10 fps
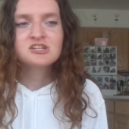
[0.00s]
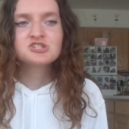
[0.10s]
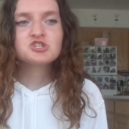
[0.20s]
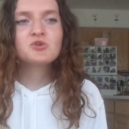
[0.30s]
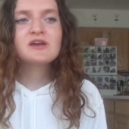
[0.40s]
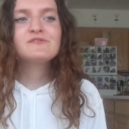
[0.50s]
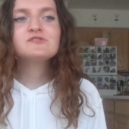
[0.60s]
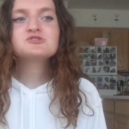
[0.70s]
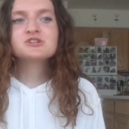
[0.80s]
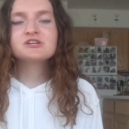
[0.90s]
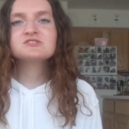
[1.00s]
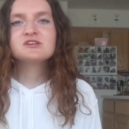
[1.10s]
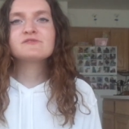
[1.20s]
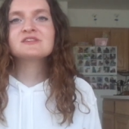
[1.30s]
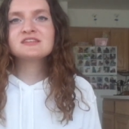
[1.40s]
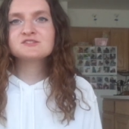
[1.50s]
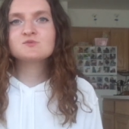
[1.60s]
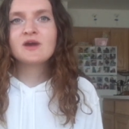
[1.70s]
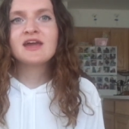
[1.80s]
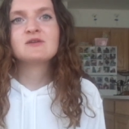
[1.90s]
So if you treat yourself in this
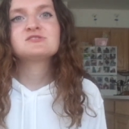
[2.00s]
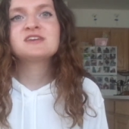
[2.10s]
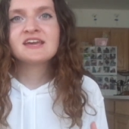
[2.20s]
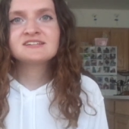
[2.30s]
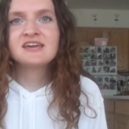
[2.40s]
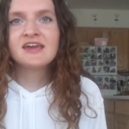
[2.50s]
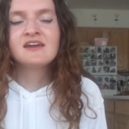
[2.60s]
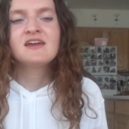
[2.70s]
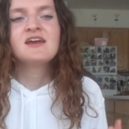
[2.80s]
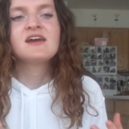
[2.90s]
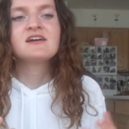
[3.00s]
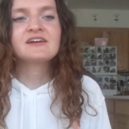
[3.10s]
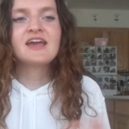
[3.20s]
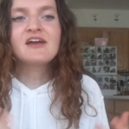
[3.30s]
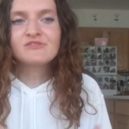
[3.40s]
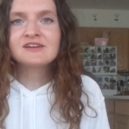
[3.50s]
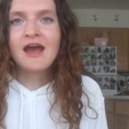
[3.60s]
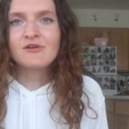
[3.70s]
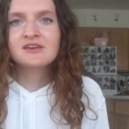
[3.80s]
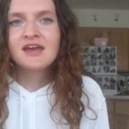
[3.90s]
way, you take a day, like every
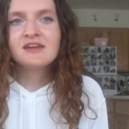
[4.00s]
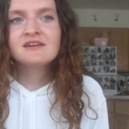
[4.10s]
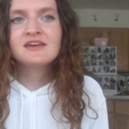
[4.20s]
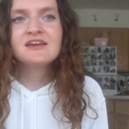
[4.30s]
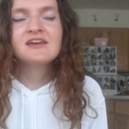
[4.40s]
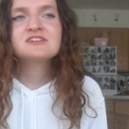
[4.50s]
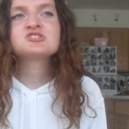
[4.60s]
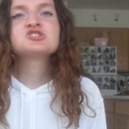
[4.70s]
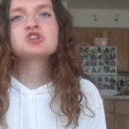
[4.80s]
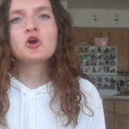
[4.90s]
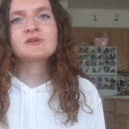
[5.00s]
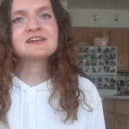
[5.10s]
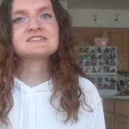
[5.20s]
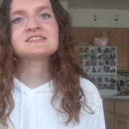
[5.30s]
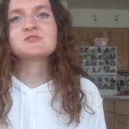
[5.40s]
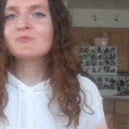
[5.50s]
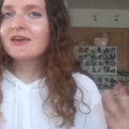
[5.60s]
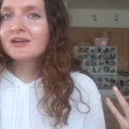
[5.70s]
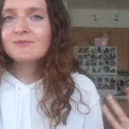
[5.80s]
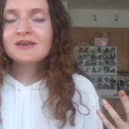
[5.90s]
now and again, it's so nice. It's a
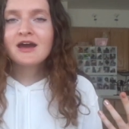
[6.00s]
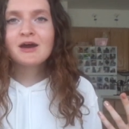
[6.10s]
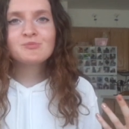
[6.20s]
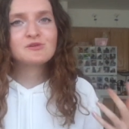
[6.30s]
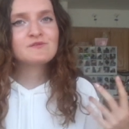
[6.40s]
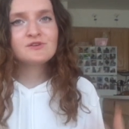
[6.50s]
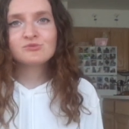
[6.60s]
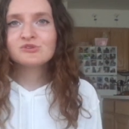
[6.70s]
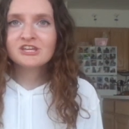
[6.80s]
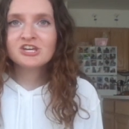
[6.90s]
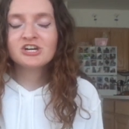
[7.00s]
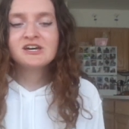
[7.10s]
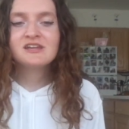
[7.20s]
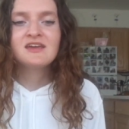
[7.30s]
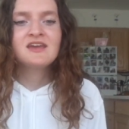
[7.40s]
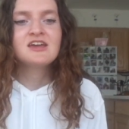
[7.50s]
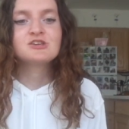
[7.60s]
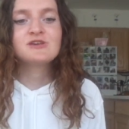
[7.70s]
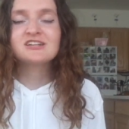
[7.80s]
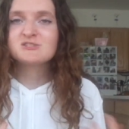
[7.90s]
pick me up. You feel really good.
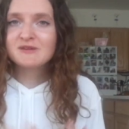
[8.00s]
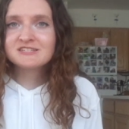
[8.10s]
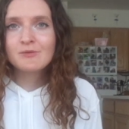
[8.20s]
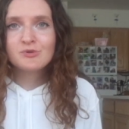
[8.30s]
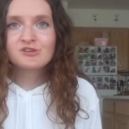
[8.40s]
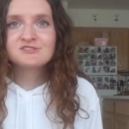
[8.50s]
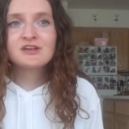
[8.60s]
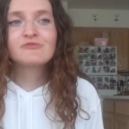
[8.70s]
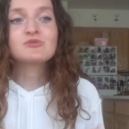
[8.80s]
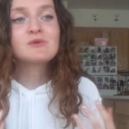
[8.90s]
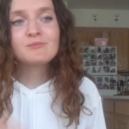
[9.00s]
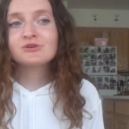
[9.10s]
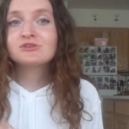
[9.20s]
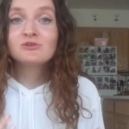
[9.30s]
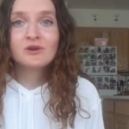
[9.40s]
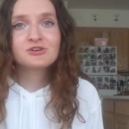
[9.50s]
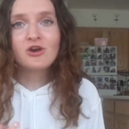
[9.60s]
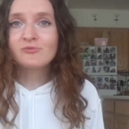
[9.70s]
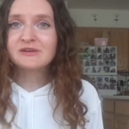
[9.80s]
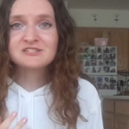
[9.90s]
You get to spend time with yourself. Remember, you are your
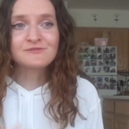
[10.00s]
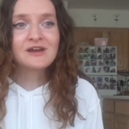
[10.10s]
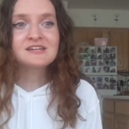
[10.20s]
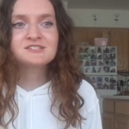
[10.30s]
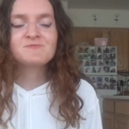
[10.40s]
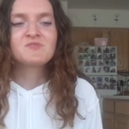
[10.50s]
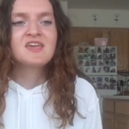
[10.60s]
own best friend.